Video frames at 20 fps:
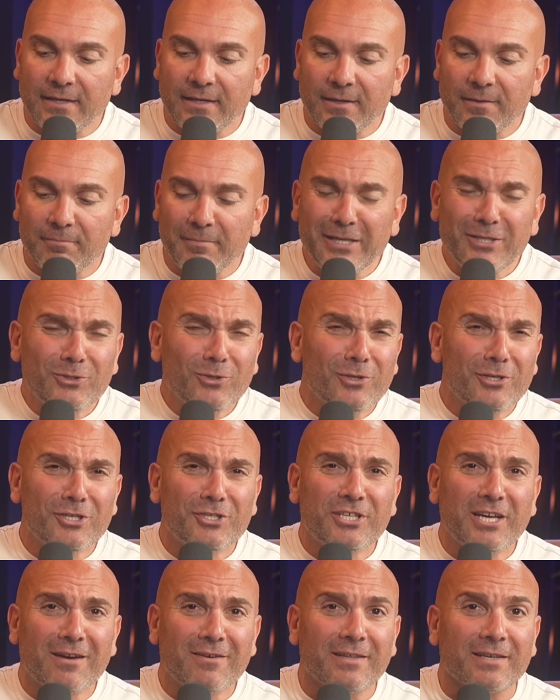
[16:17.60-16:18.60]
make sure you
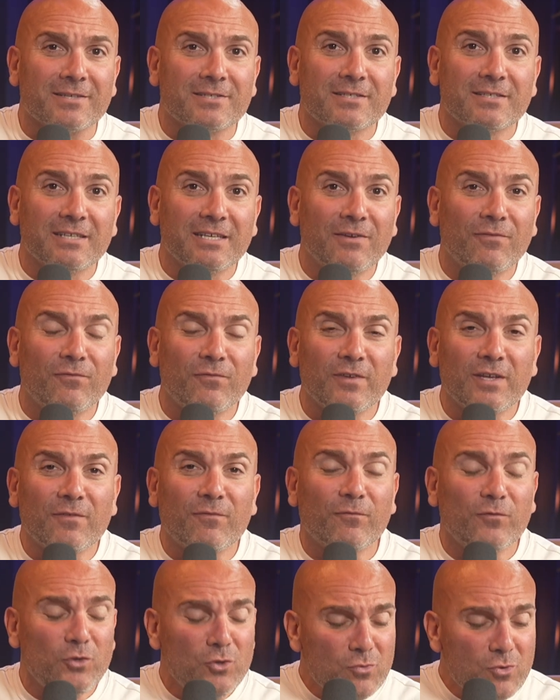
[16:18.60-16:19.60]
share this.
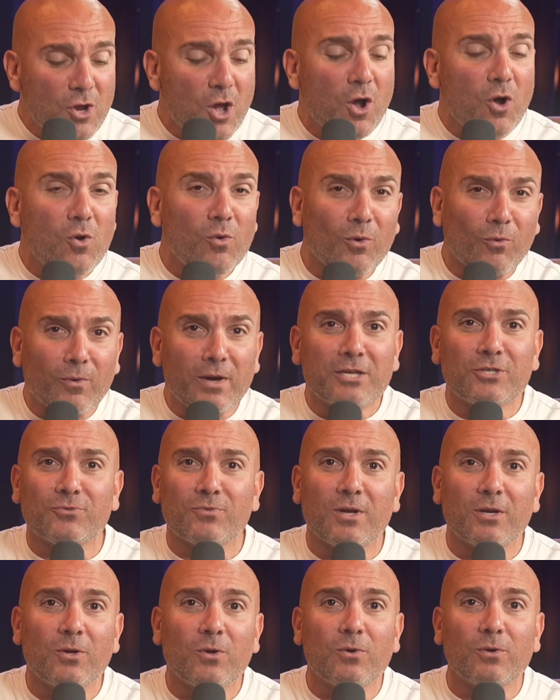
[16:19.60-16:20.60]
If you know a
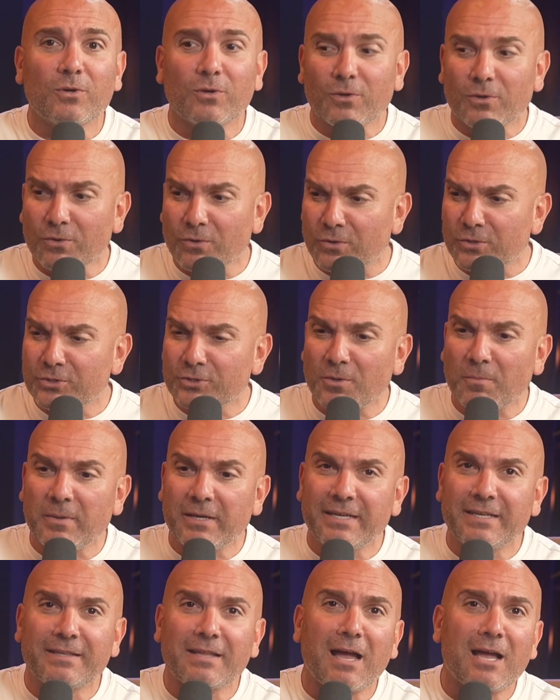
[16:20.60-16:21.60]
restaurant owner or
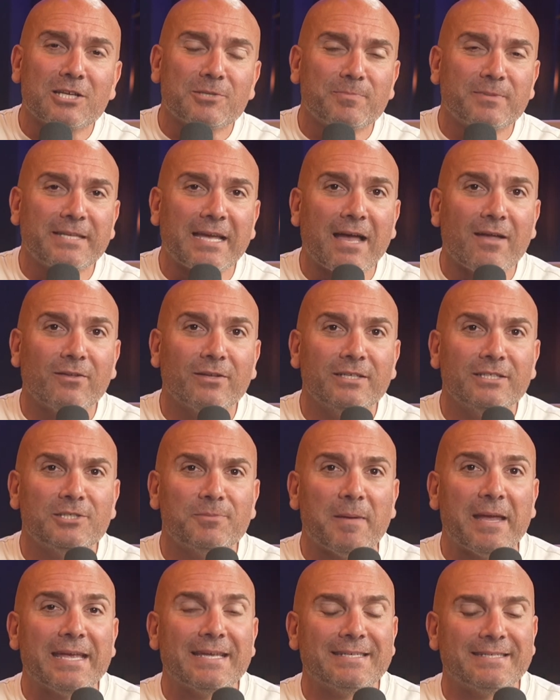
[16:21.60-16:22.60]
somebody in the hospitality
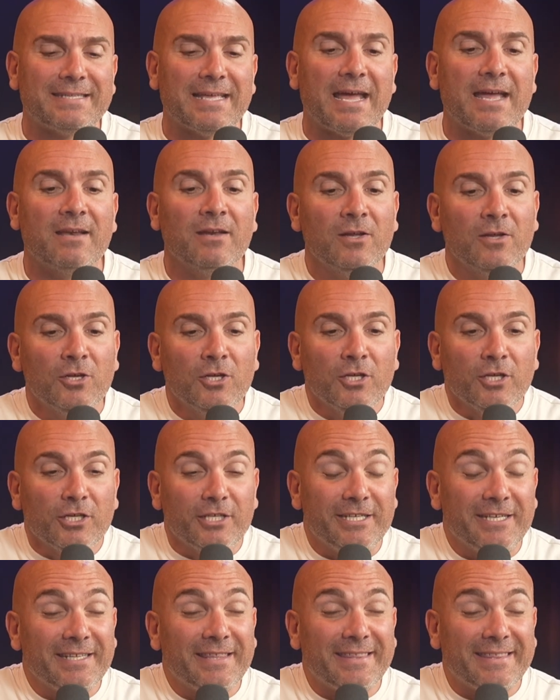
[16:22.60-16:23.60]
space that
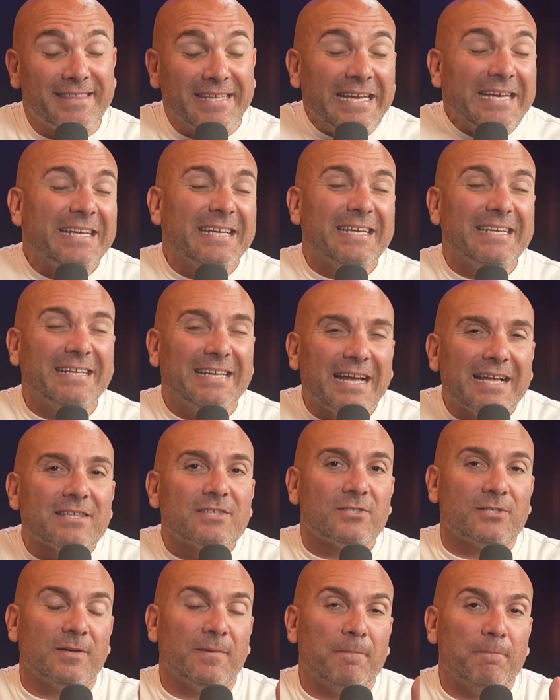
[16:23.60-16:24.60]
you think could get
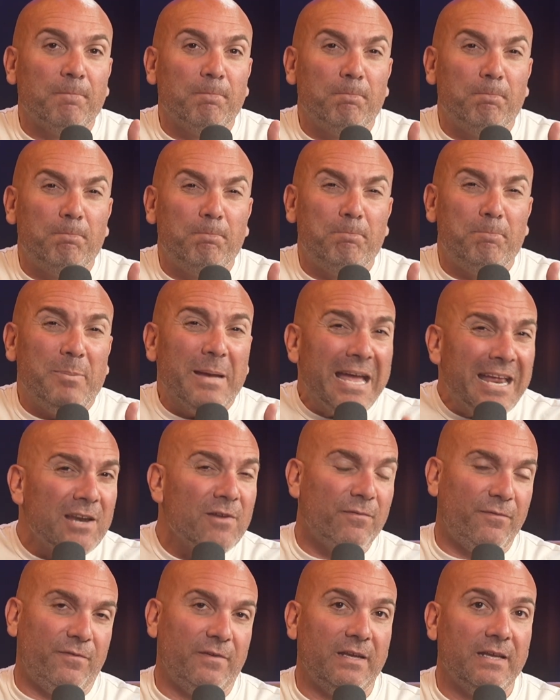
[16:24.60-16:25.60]
some
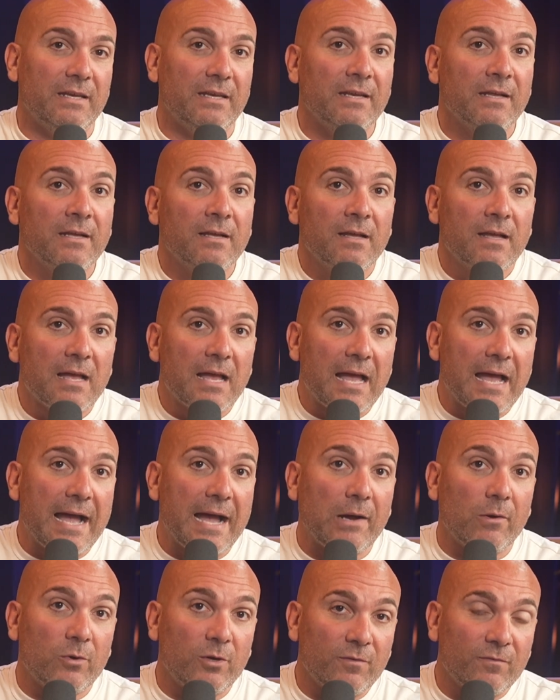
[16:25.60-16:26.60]
benefit
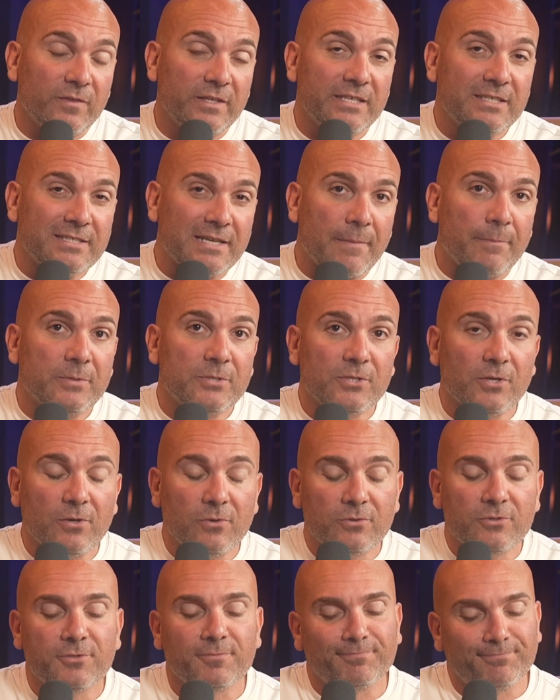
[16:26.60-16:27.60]
out of these
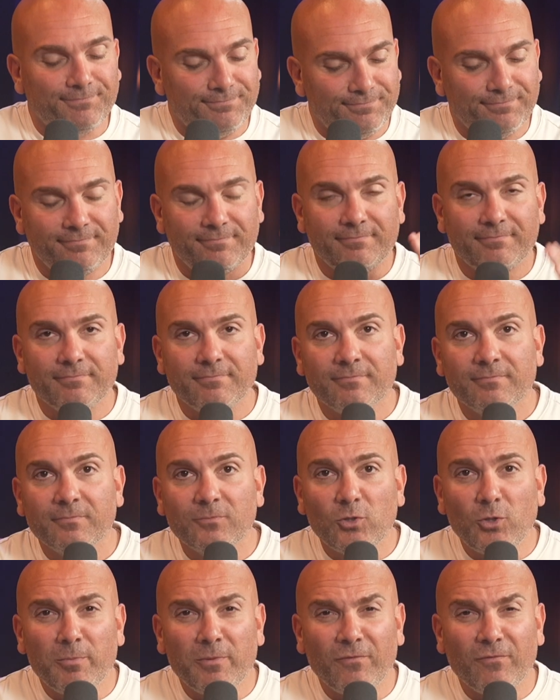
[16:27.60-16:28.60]
episodes,
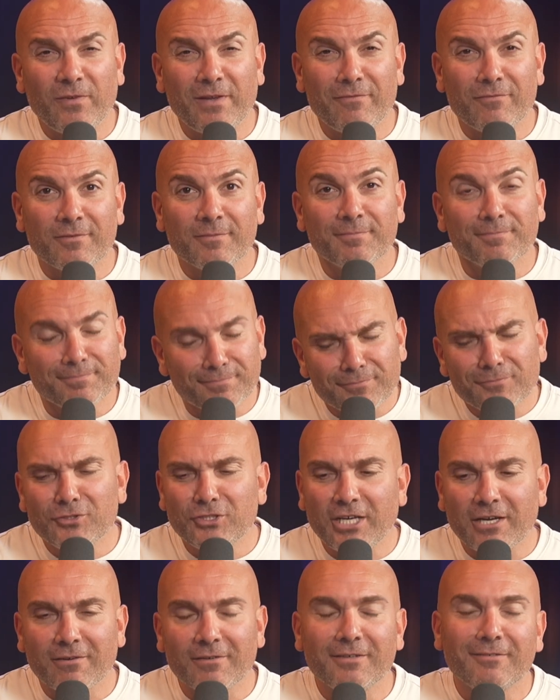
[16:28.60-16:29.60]
do me a favor,
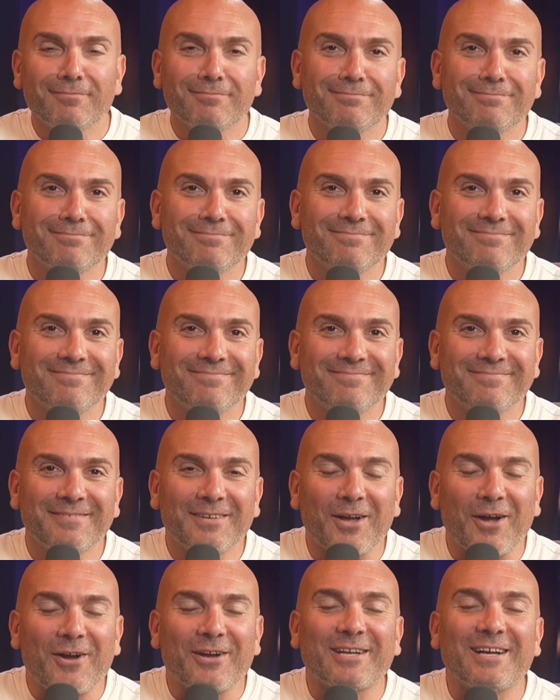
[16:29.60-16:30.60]
share it.
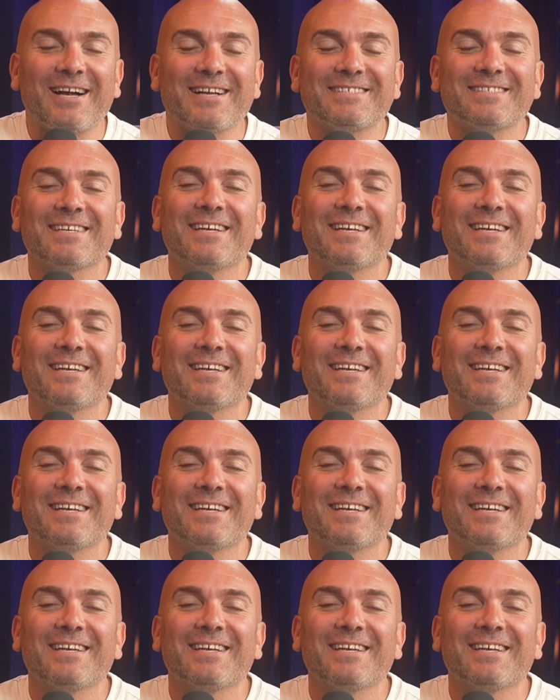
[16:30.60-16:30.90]
All right, guys,